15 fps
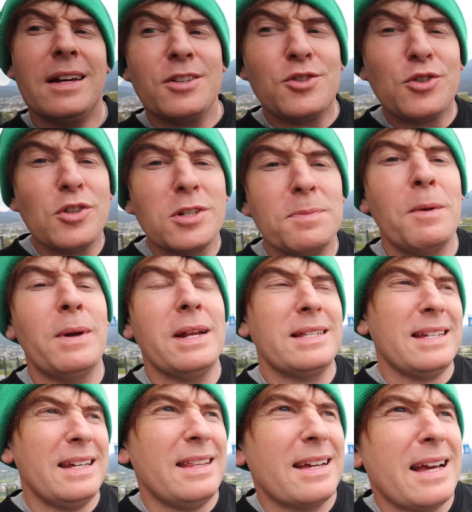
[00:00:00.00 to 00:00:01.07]
And trust me when I
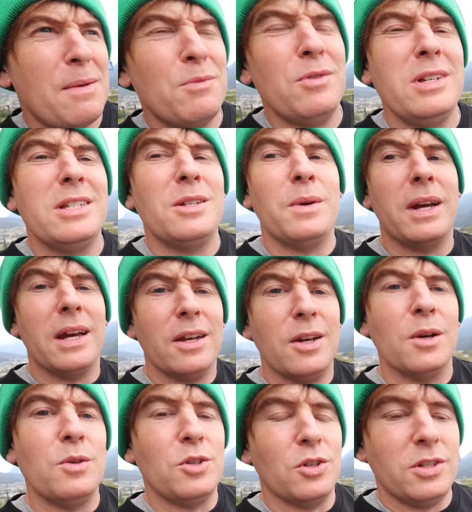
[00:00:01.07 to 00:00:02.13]
say the camera is doing it
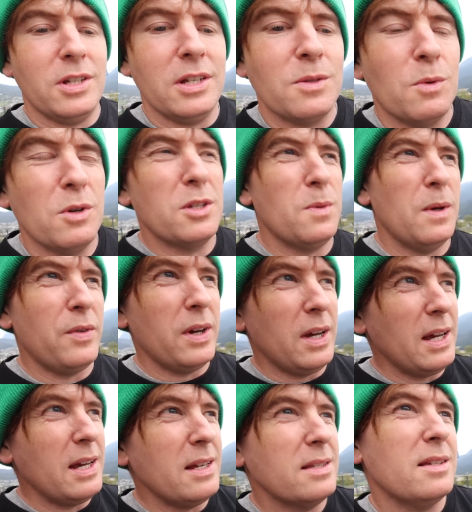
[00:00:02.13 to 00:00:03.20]
no justice whatsoever.
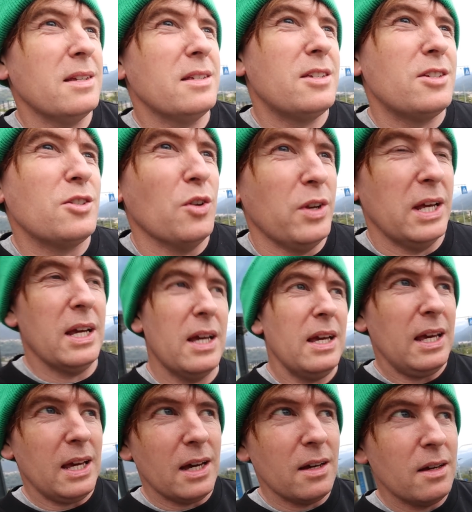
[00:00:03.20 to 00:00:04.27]
It is stunning
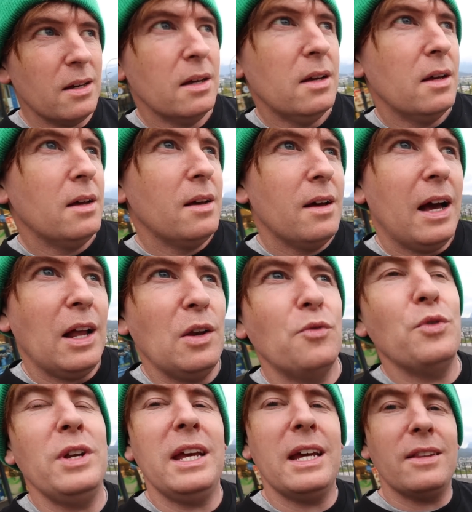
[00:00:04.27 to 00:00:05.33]
here. I love
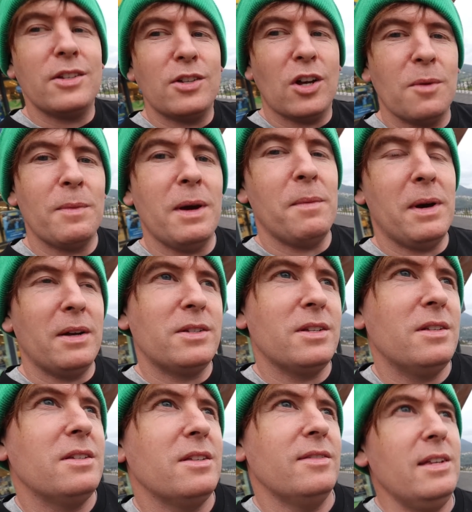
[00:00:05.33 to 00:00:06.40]
when you hit the Dolomite
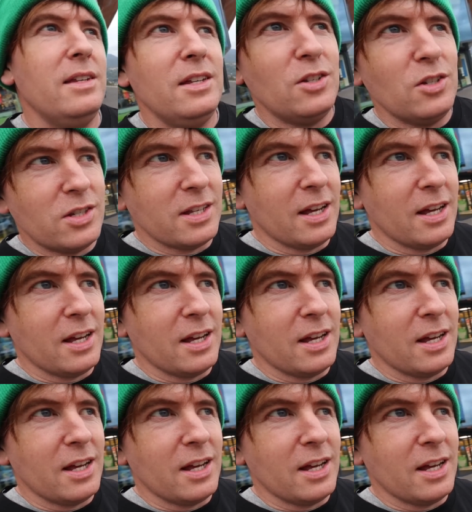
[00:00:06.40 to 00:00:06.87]
Mountains and then you just